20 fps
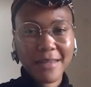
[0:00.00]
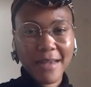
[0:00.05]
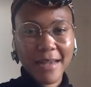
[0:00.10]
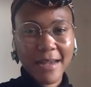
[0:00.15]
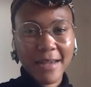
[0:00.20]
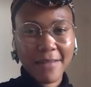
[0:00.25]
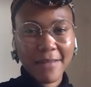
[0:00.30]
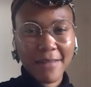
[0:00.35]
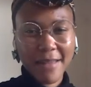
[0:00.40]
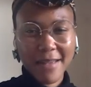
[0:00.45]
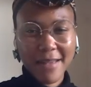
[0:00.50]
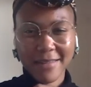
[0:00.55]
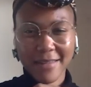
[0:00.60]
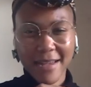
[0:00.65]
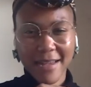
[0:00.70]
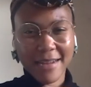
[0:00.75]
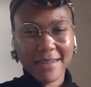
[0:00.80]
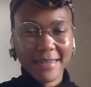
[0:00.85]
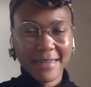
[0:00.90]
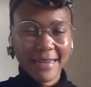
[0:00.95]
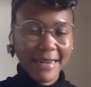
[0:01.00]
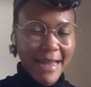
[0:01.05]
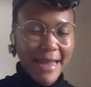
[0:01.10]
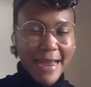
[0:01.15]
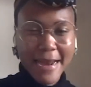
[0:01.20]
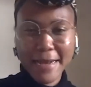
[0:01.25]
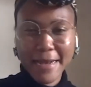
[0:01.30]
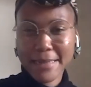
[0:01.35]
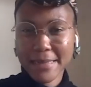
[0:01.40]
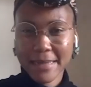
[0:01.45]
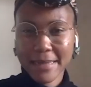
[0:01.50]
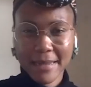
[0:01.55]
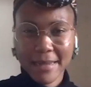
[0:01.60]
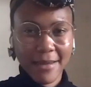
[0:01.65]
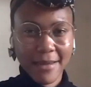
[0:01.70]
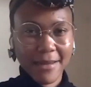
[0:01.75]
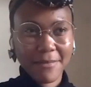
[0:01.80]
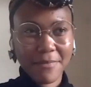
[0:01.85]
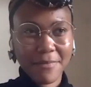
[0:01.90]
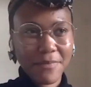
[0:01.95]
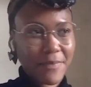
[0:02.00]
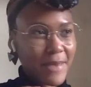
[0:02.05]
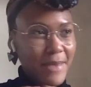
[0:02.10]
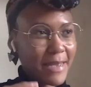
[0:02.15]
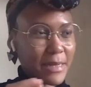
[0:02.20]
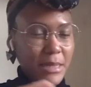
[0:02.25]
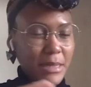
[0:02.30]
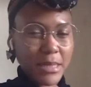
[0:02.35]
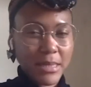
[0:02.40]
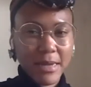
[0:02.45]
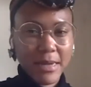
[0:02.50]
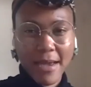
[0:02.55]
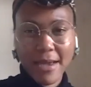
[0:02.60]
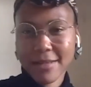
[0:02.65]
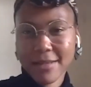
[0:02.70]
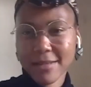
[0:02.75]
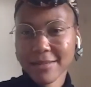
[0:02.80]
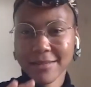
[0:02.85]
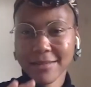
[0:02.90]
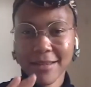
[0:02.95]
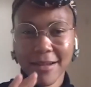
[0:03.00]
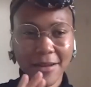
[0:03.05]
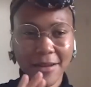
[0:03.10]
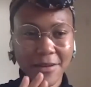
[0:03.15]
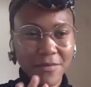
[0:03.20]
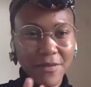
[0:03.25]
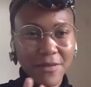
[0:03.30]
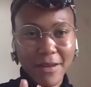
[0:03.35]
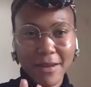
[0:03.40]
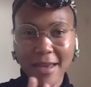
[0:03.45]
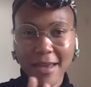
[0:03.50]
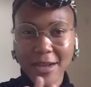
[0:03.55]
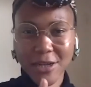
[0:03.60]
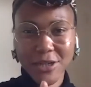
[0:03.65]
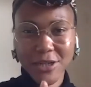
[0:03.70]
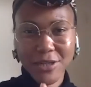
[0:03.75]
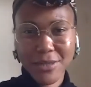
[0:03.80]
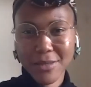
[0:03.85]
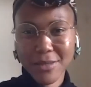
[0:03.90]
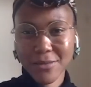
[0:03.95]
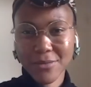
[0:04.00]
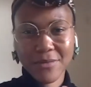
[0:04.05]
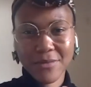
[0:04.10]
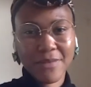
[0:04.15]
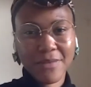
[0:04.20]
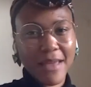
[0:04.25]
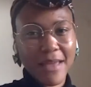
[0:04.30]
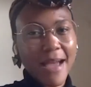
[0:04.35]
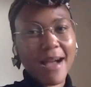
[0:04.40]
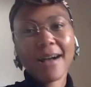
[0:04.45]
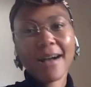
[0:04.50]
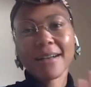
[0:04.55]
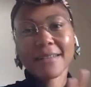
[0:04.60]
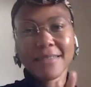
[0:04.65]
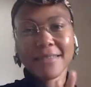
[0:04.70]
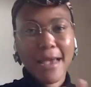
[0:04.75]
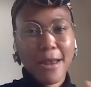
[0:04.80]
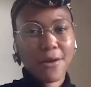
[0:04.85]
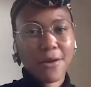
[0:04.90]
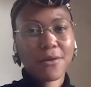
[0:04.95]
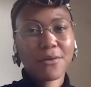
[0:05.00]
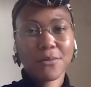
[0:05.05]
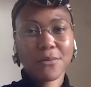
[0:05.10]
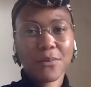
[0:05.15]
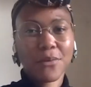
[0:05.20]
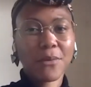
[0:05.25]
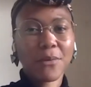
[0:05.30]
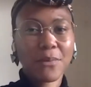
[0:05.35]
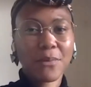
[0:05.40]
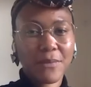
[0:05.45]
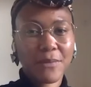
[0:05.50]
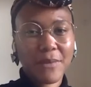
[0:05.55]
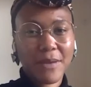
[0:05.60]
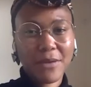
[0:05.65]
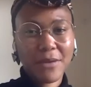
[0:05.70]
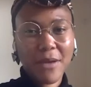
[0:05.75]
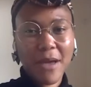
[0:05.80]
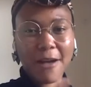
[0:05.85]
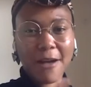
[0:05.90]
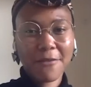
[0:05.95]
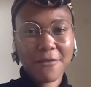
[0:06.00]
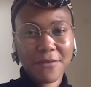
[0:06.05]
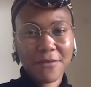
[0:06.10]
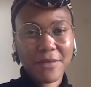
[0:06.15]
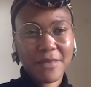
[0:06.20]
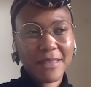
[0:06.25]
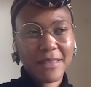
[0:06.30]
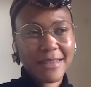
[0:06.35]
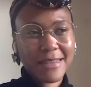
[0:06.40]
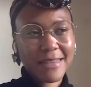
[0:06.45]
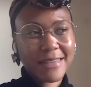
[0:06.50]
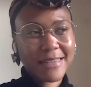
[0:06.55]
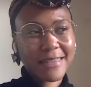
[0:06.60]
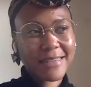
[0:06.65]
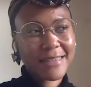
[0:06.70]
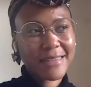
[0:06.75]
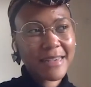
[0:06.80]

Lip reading: and there's like delays and like internet kind of connections and all of that technical problem that you have with this.